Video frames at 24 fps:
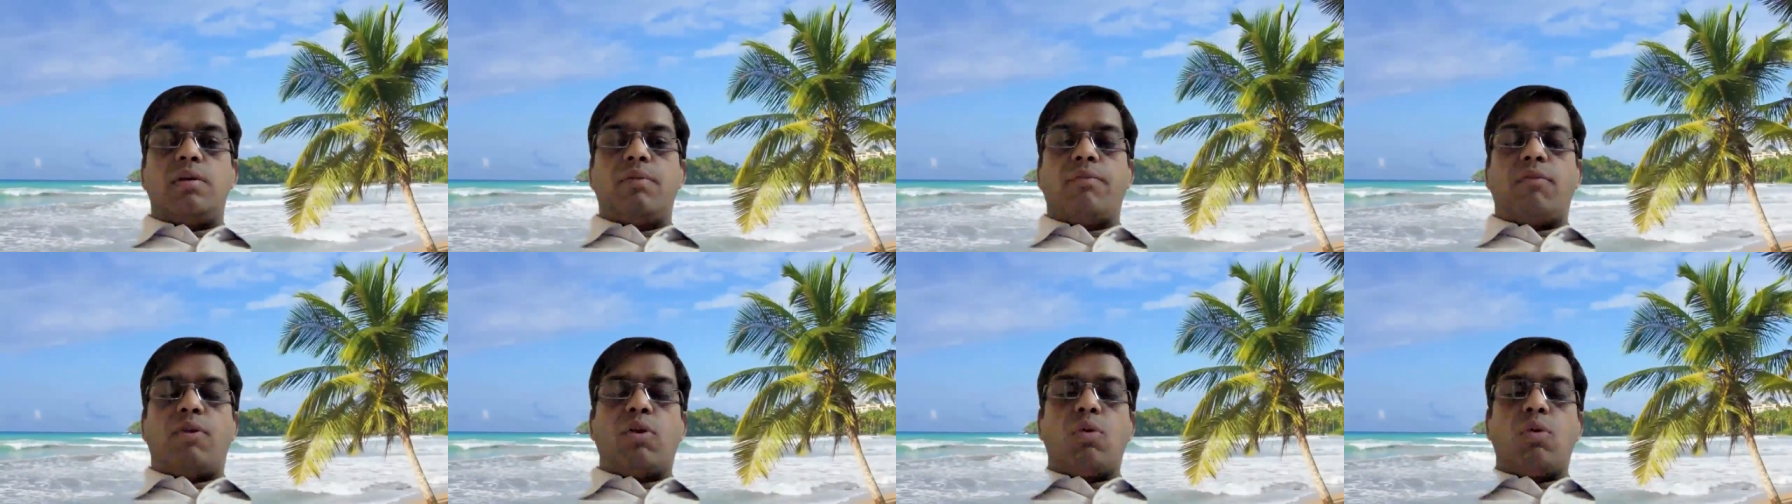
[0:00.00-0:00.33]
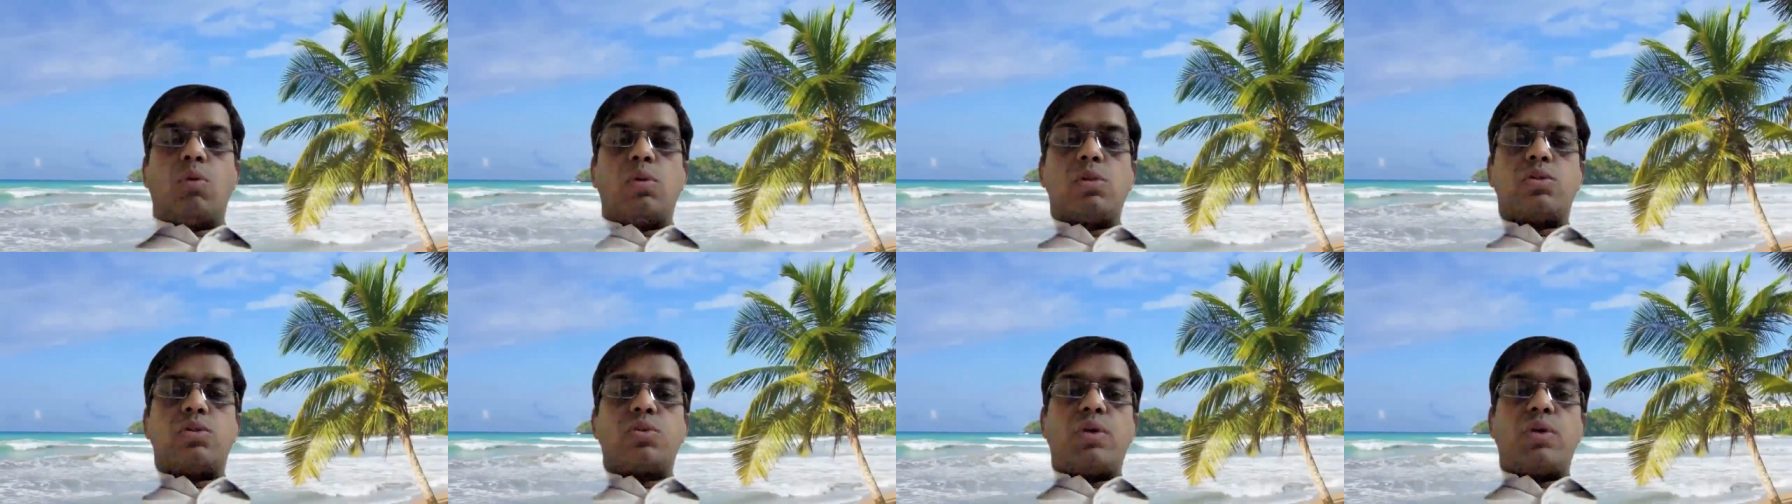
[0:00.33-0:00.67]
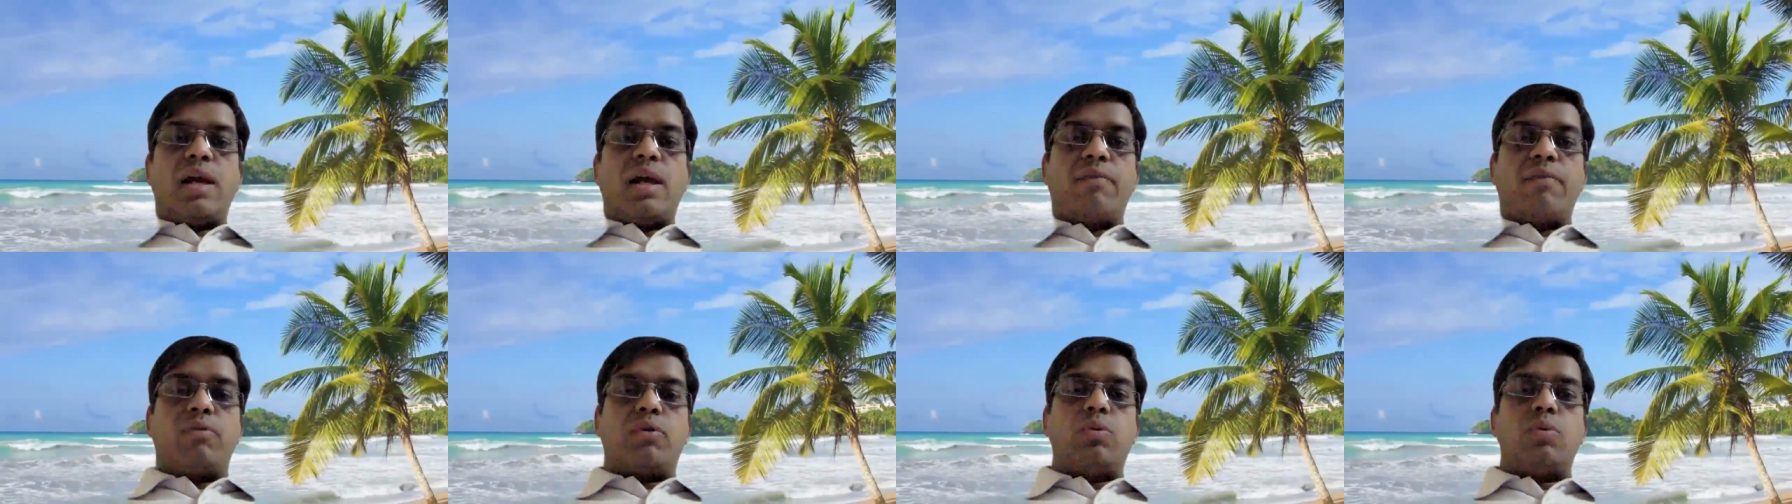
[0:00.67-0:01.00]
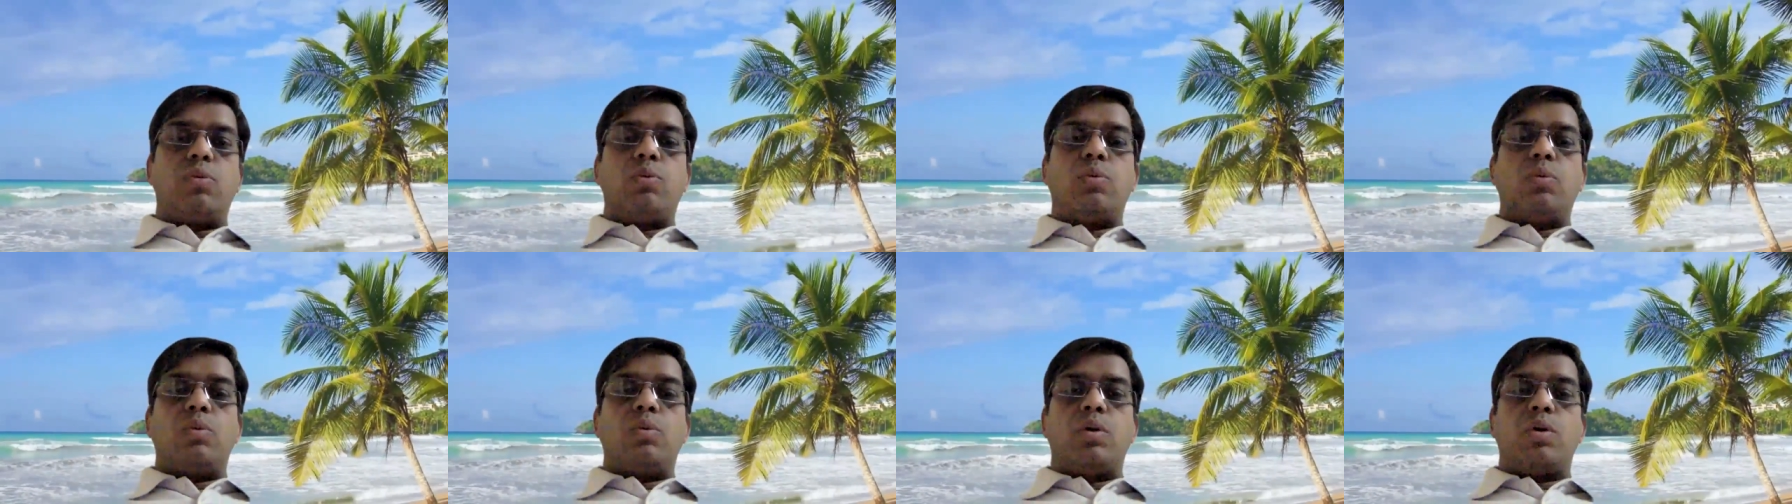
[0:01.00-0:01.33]
We also have
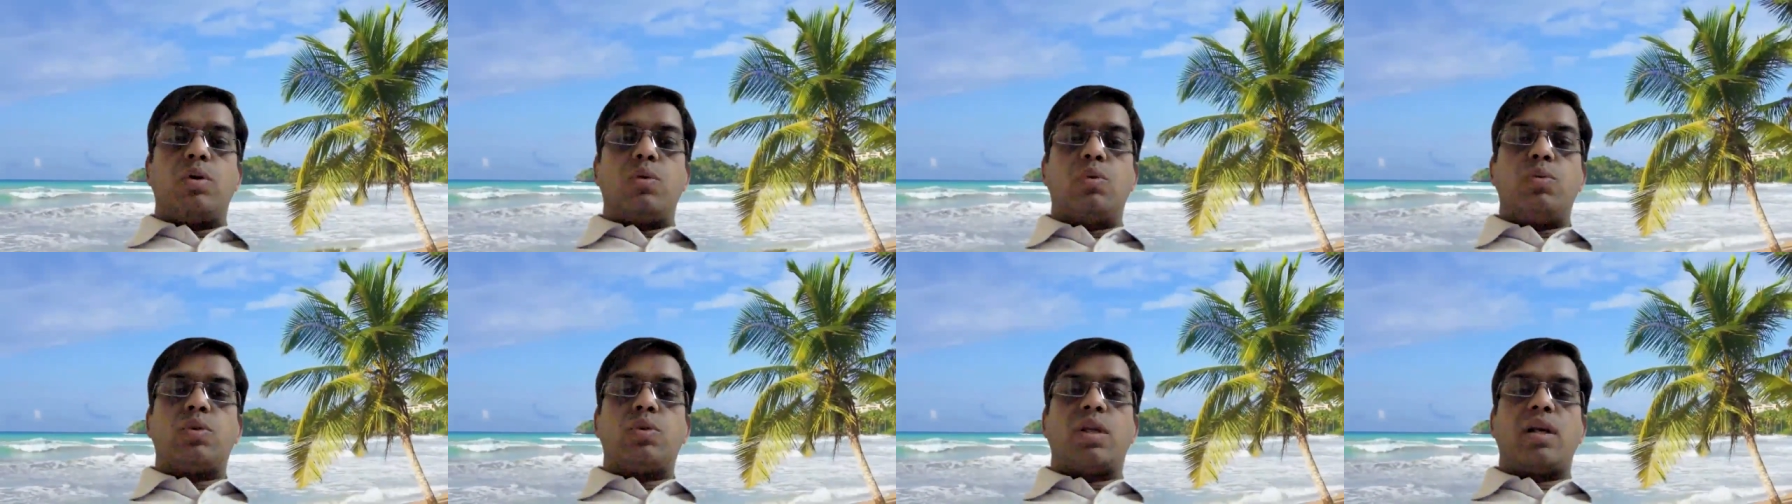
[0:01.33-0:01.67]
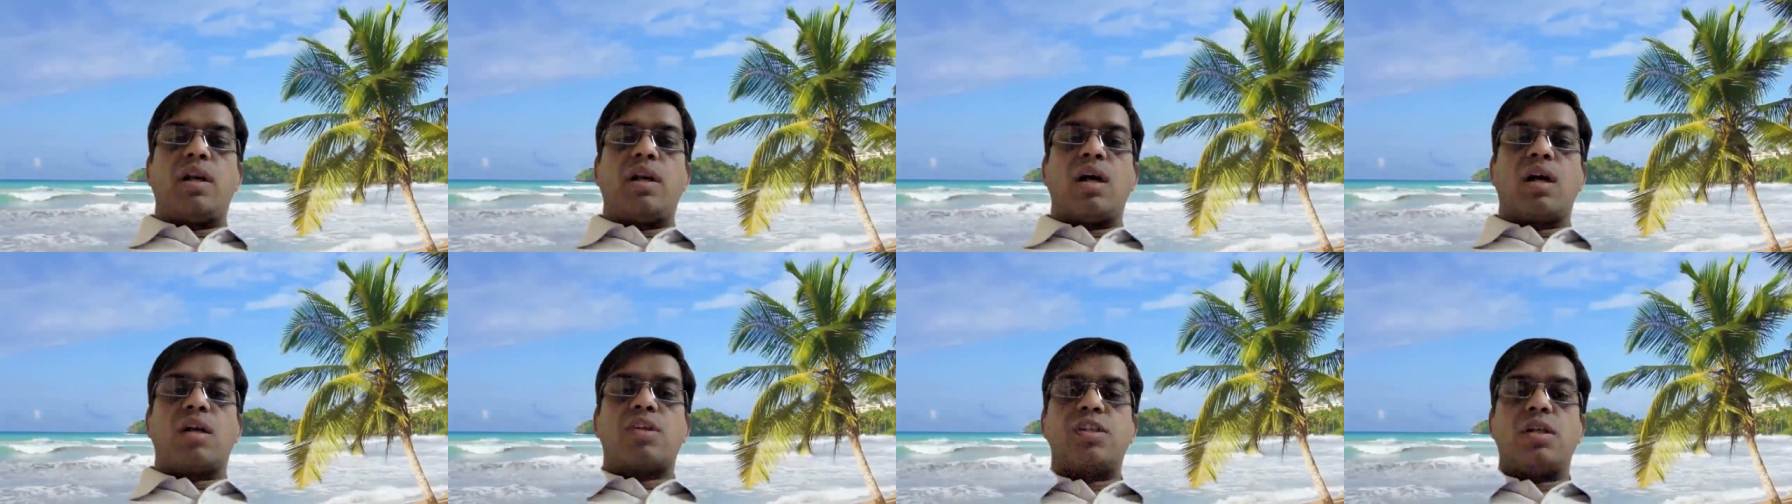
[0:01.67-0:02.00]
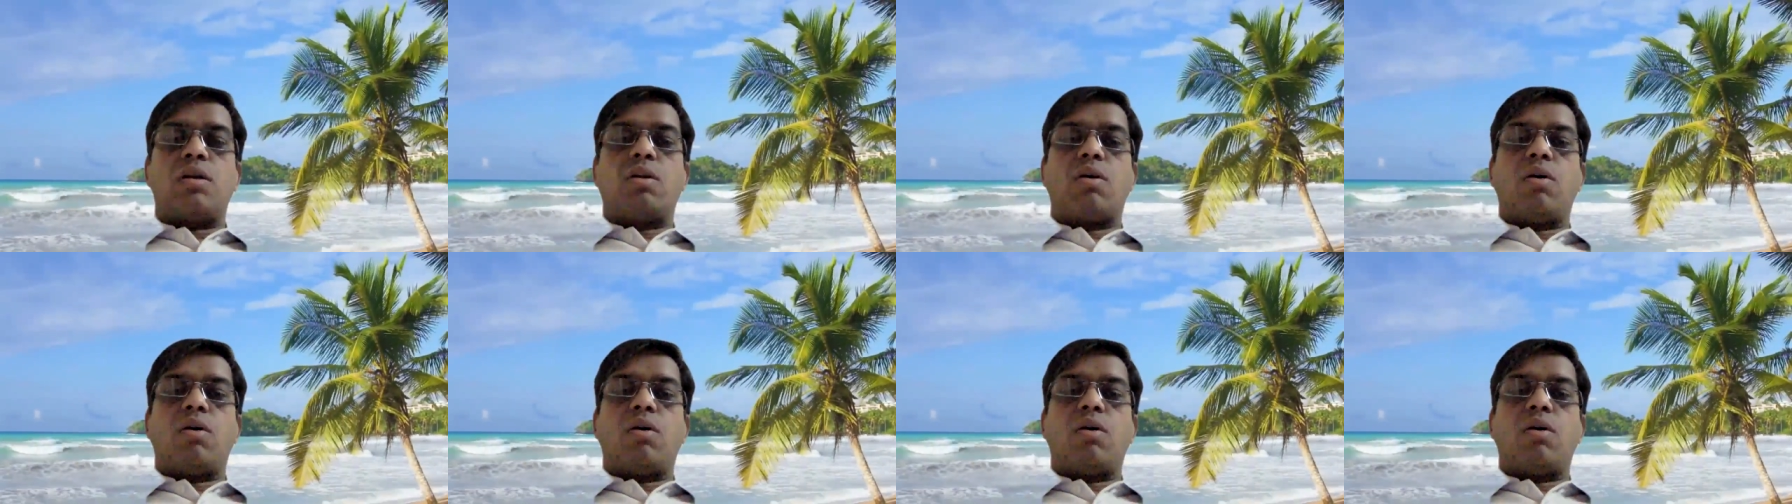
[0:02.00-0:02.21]
to do the reduction